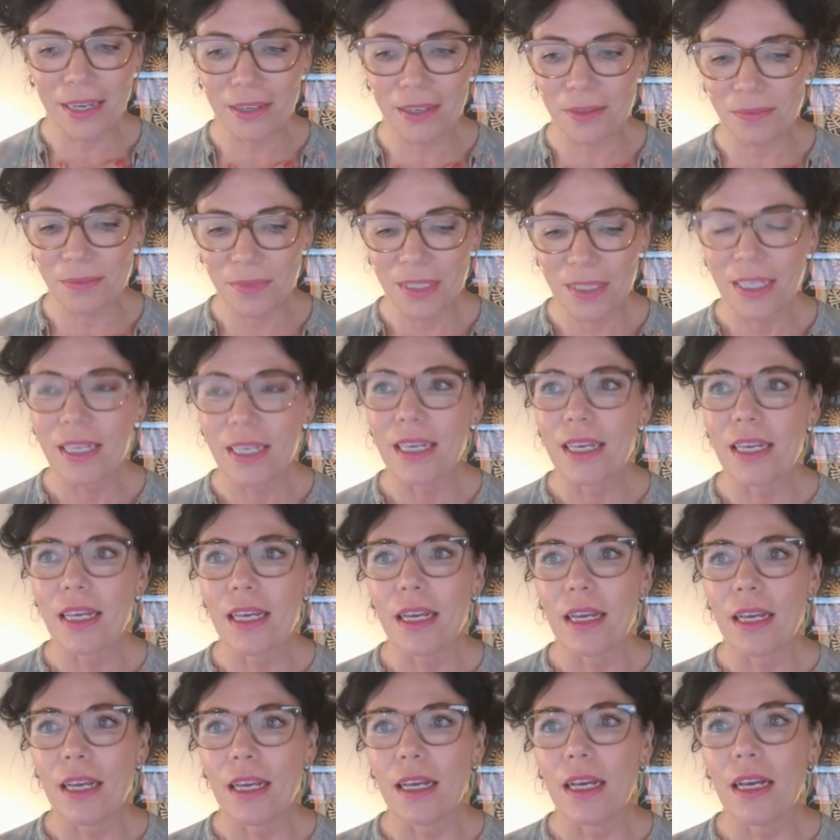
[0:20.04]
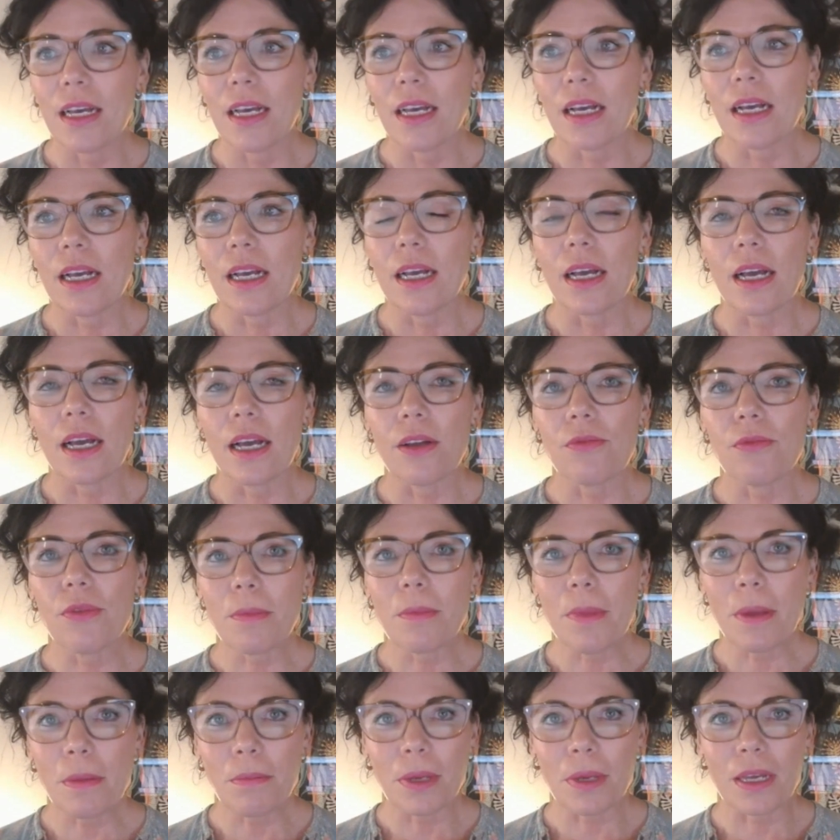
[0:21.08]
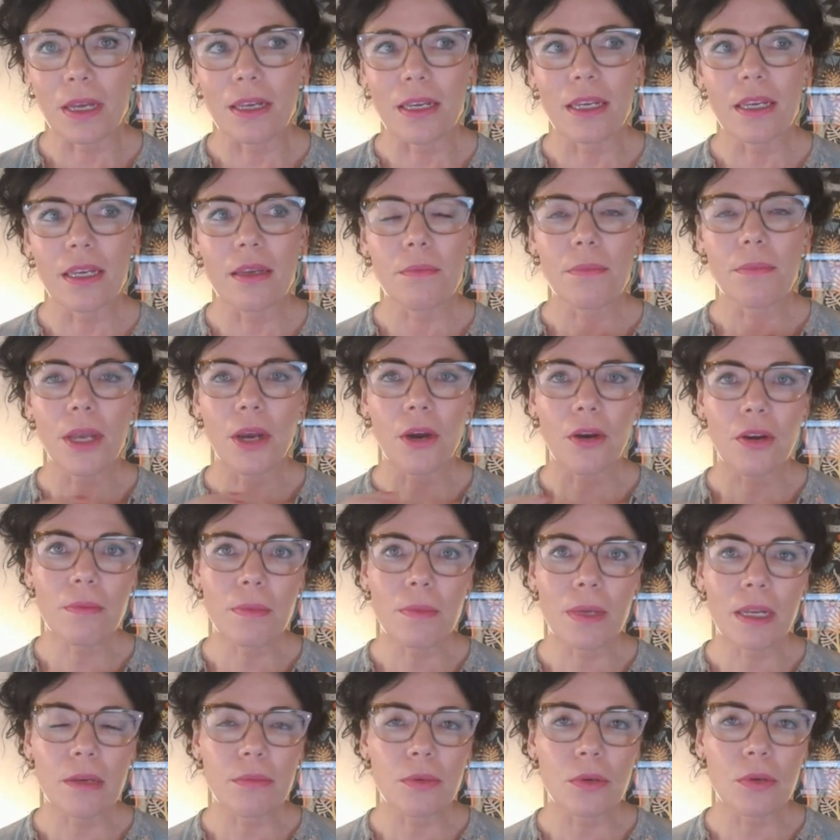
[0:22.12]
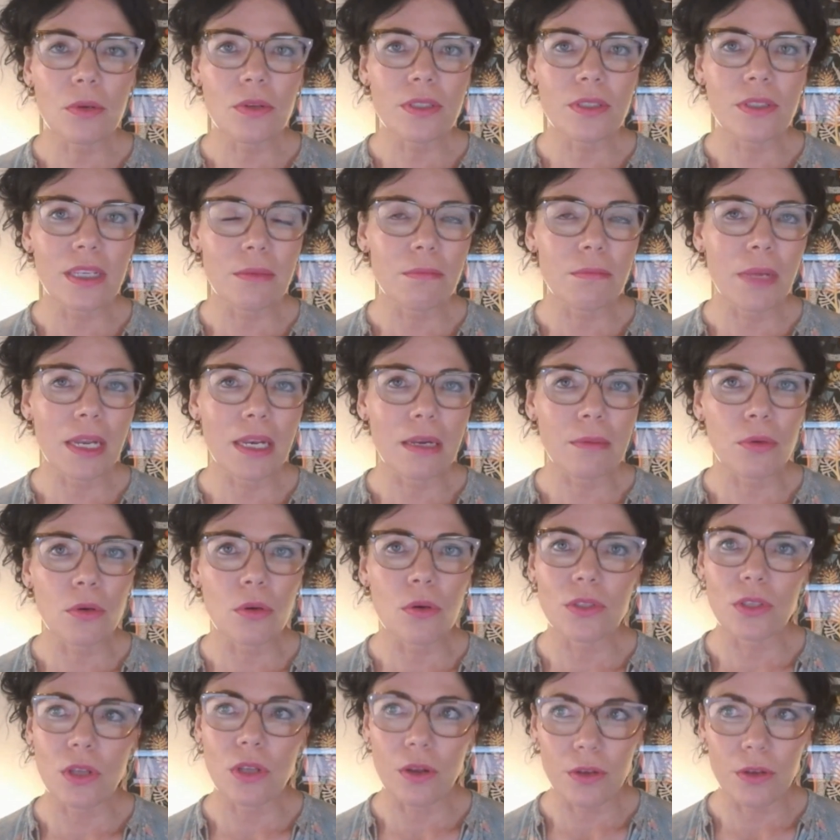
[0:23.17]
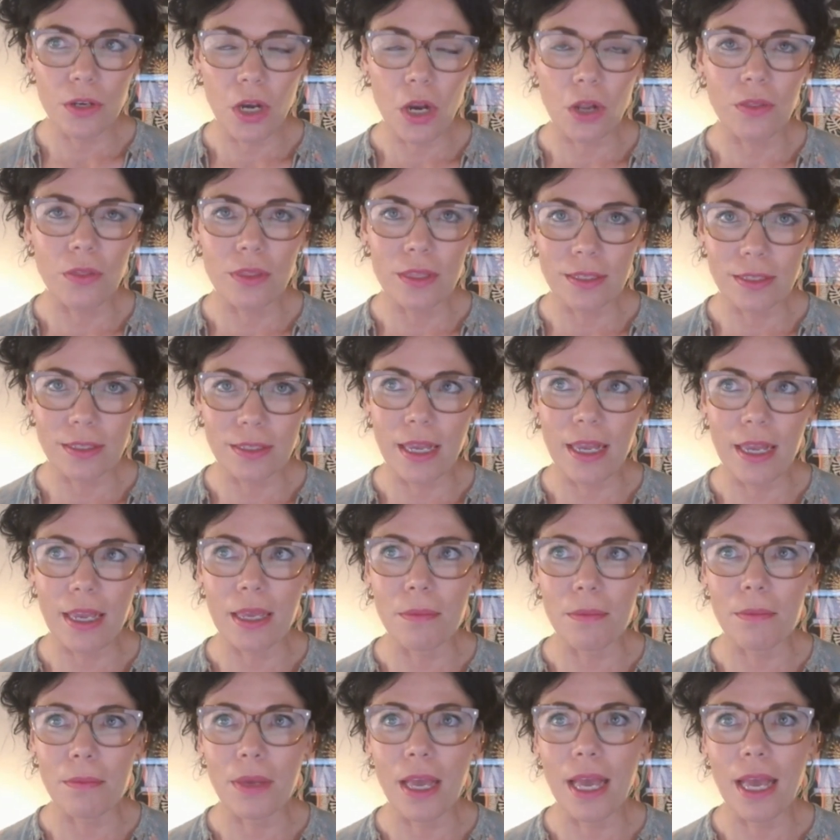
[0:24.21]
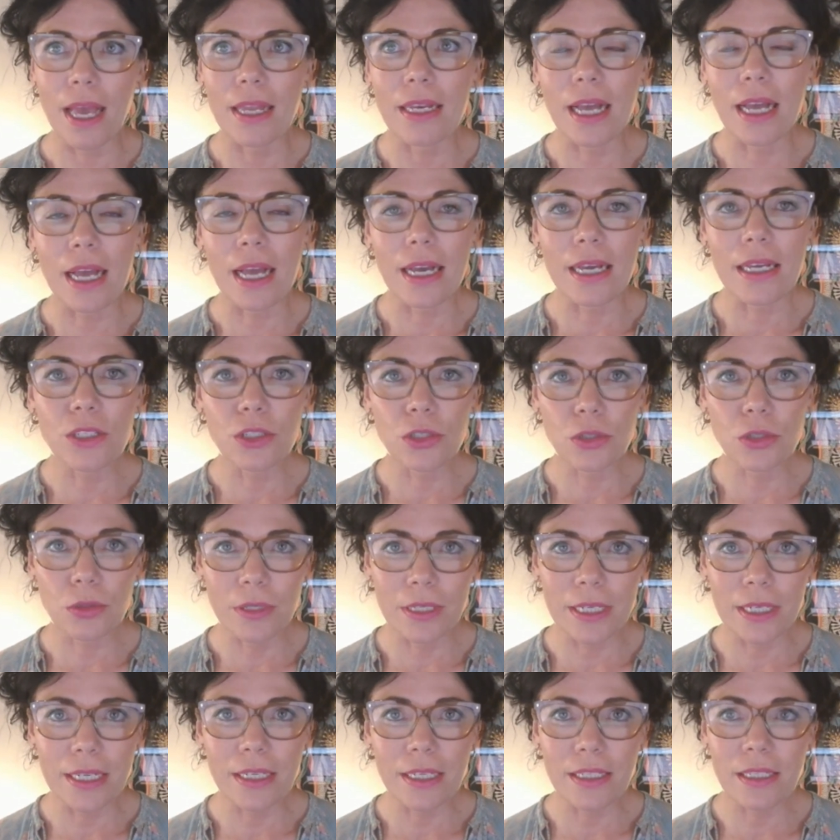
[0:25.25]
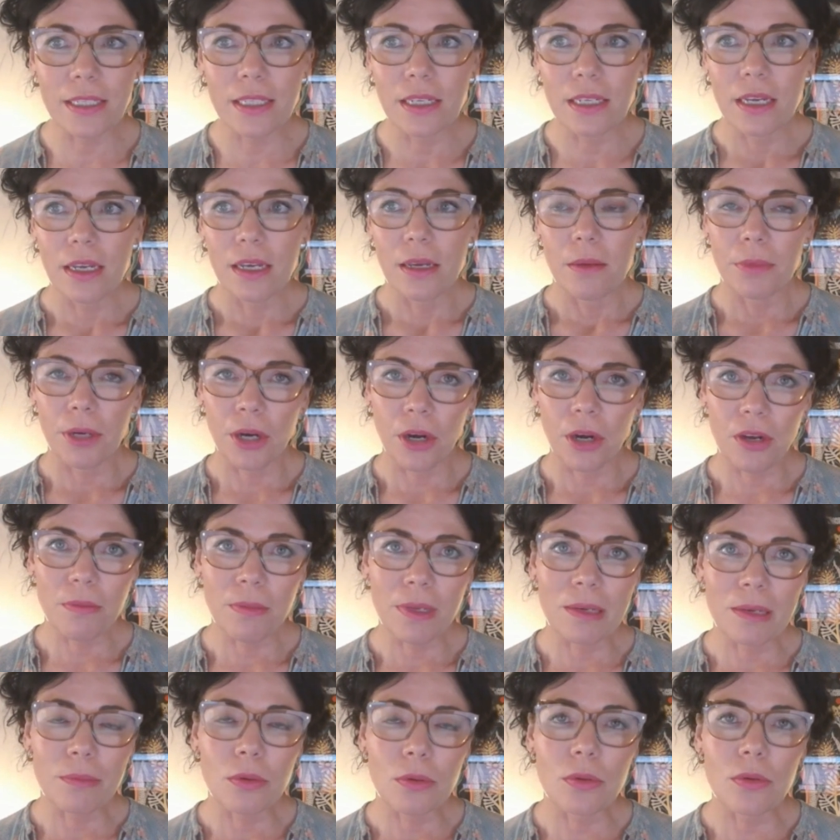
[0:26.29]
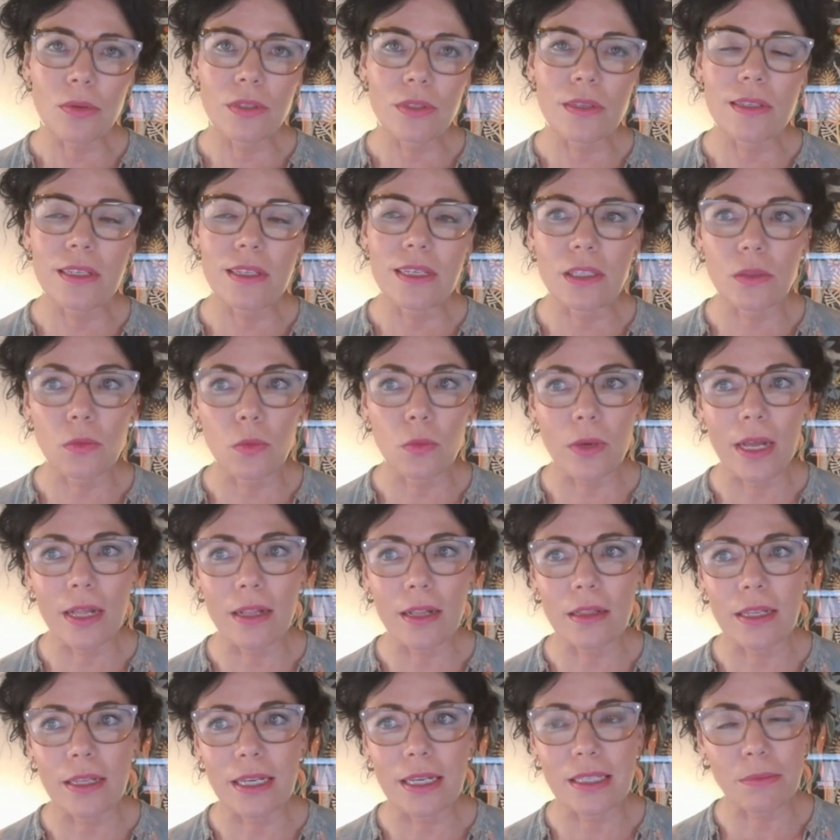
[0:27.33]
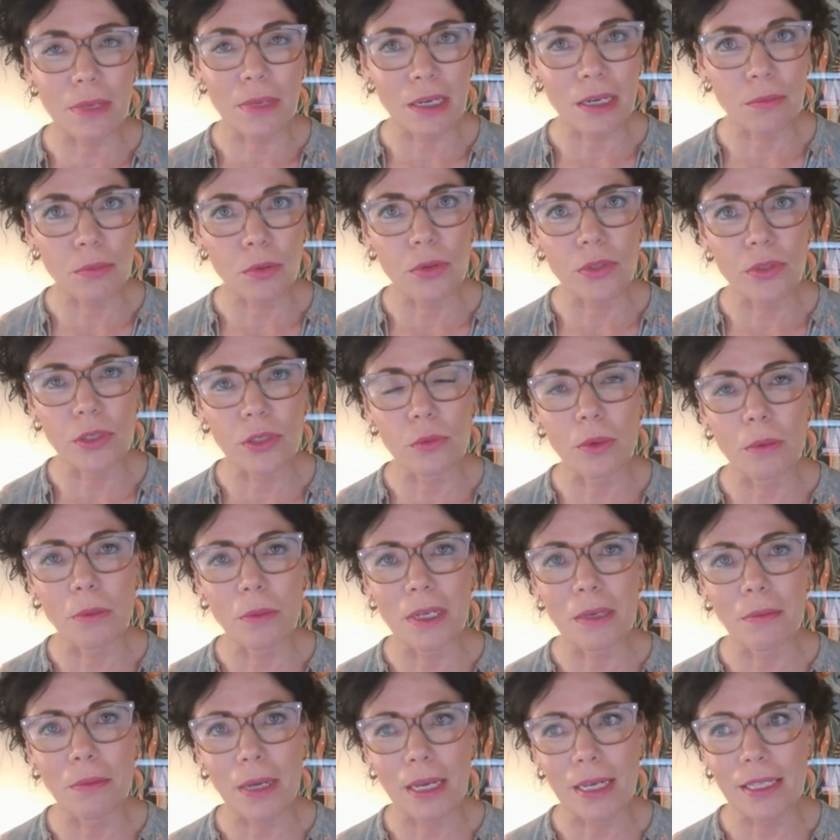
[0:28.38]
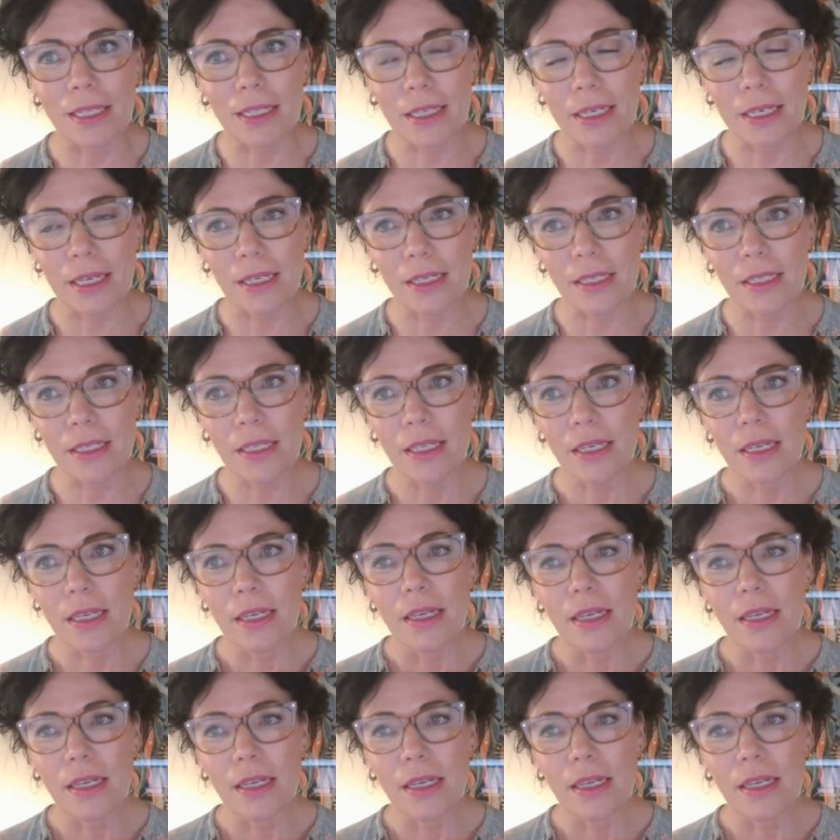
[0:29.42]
Now, remember, perimenopause and menopause are not the same, and I treat perimenopausal as well as menopausal women in my clinic.